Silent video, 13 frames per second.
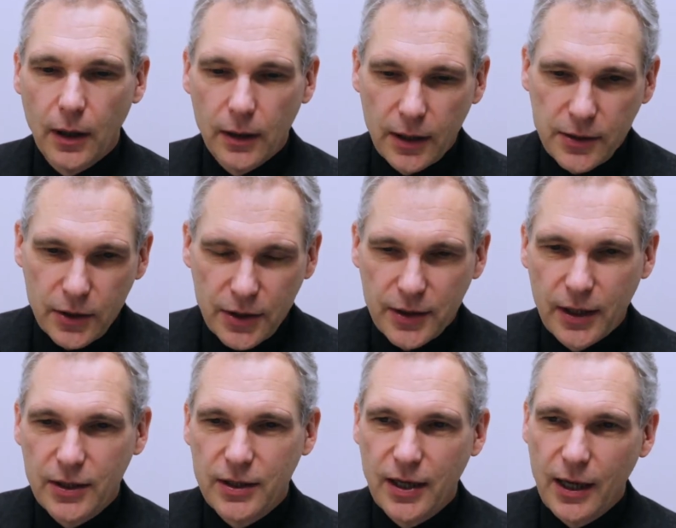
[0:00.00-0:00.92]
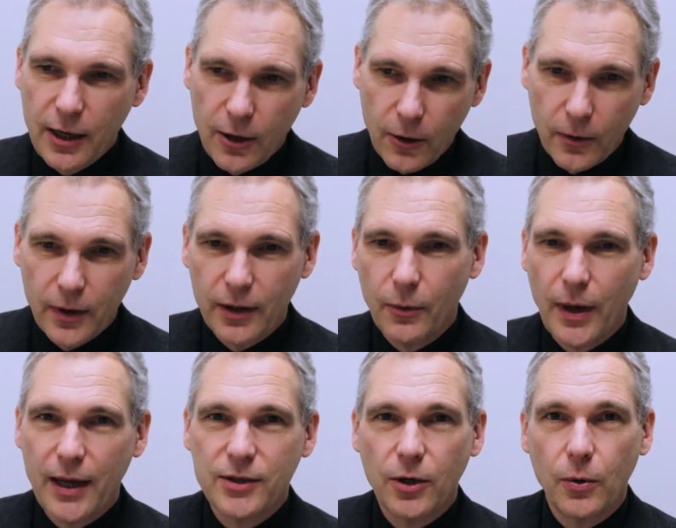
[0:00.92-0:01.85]
doesn't just continue in the
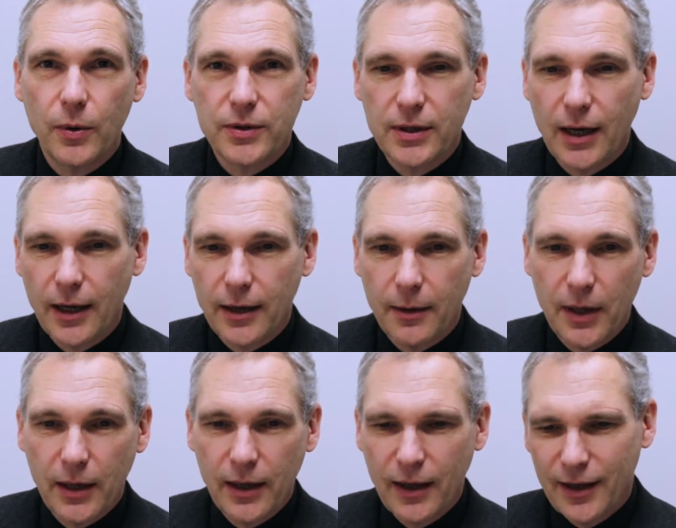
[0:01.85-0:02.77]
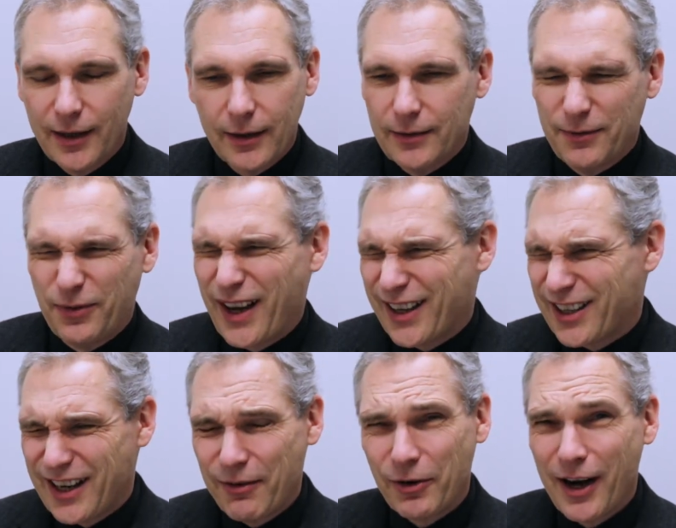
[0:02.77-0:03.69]
way it's always done. I mean, in fact,
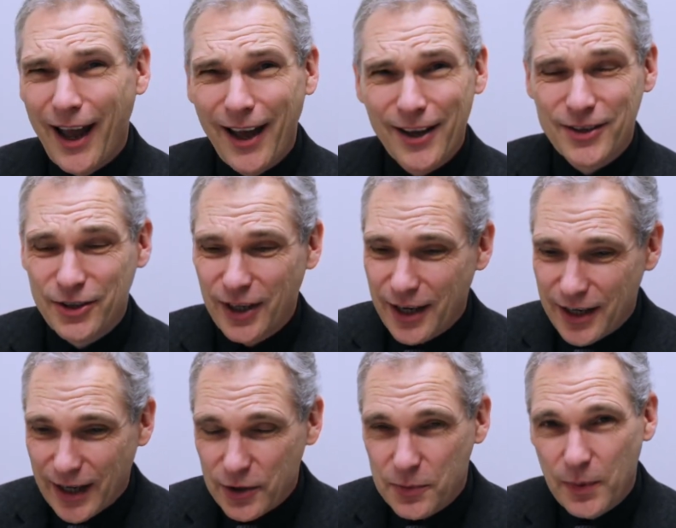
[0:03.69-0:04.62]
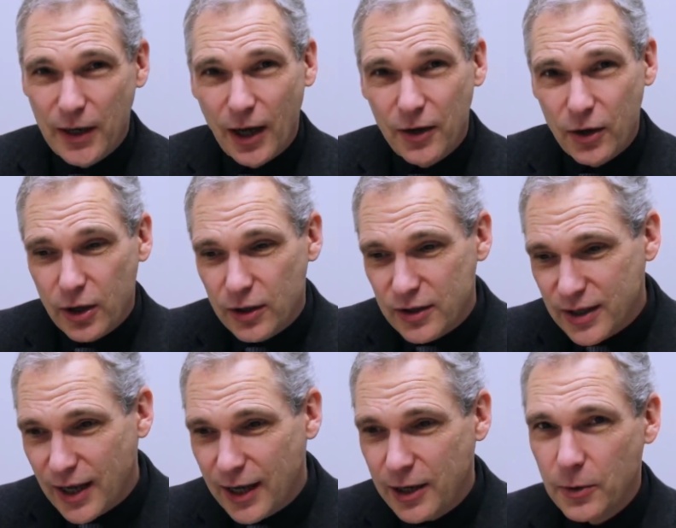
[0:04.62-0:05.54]
it never has. Chinatown's been under
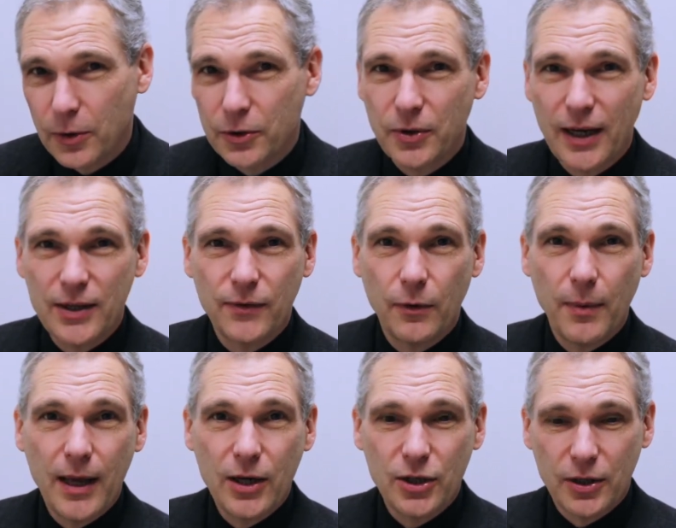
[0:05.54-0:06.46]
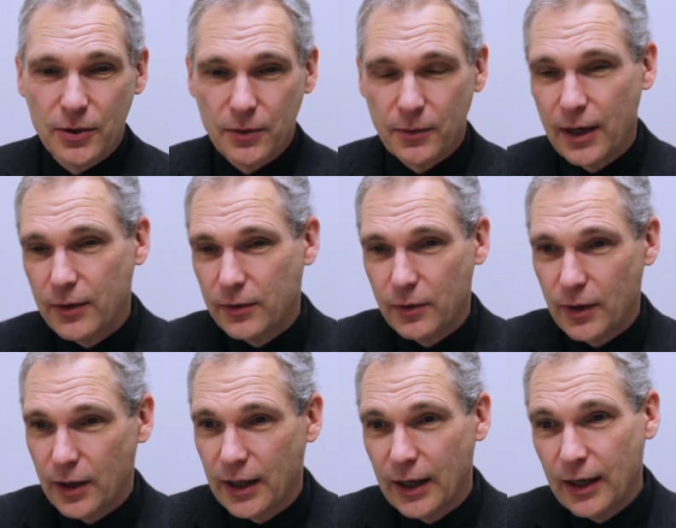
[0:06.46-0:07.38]
continual transformation, right, through
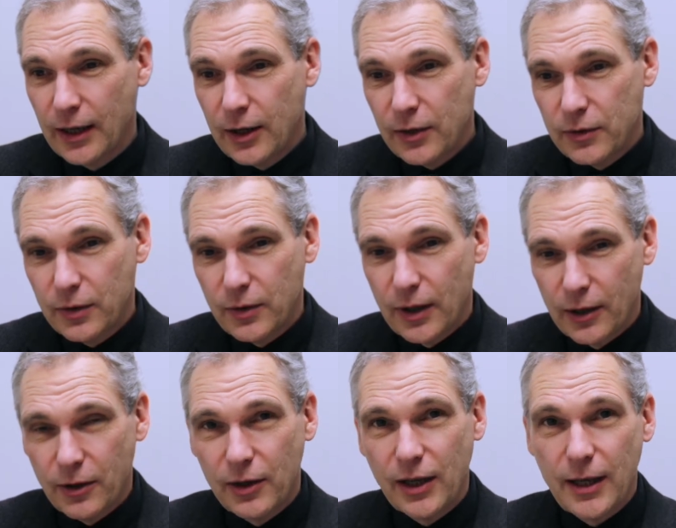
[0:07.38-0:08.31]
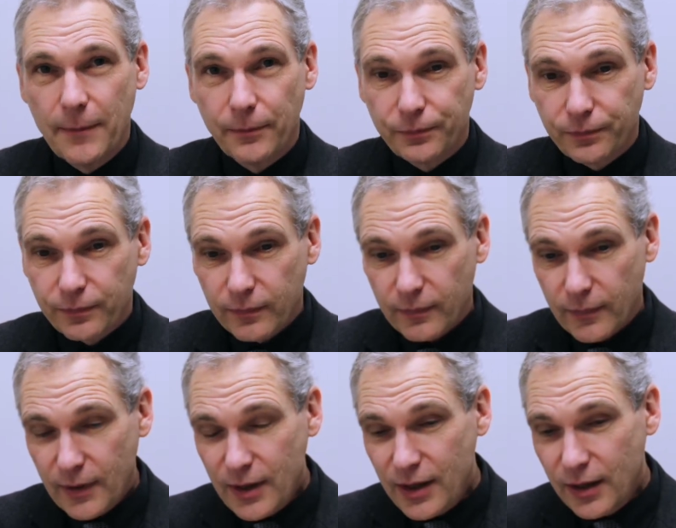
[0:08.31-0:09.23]
the early
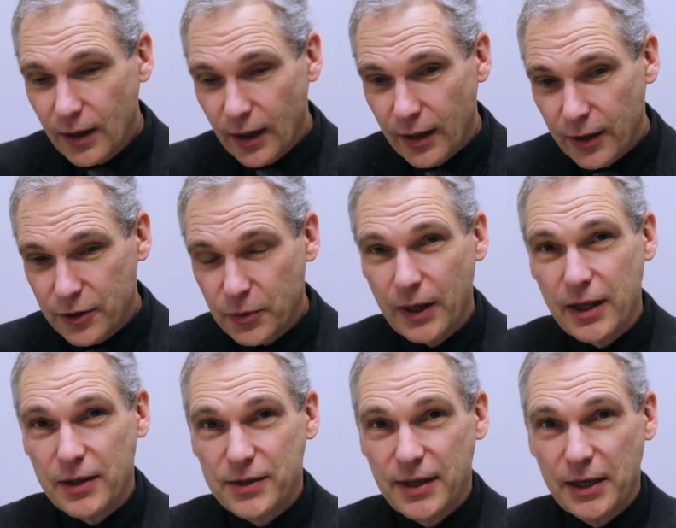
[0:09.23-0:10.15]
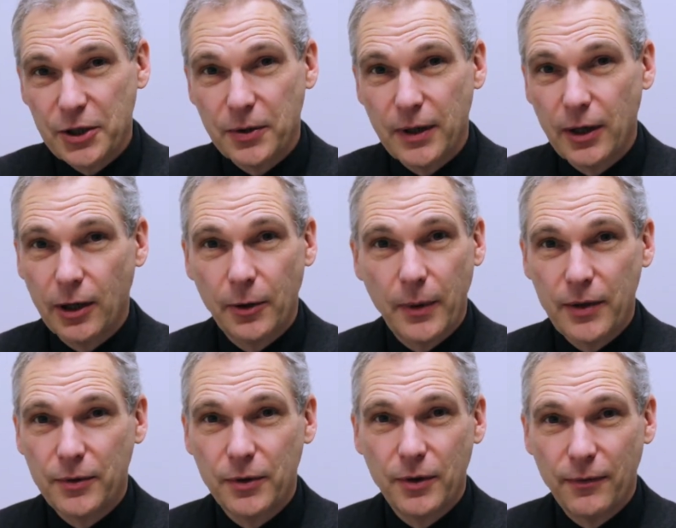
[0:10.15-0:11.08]
20th century all the
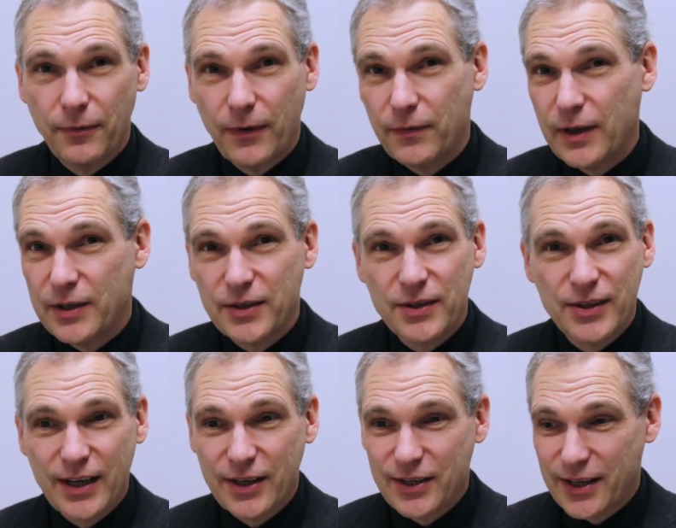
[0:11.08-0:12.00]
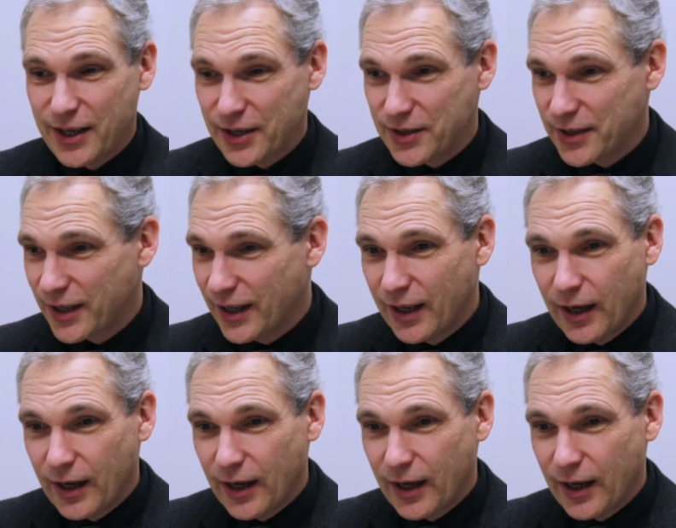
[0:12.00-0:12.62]
way through the 50s and 60s.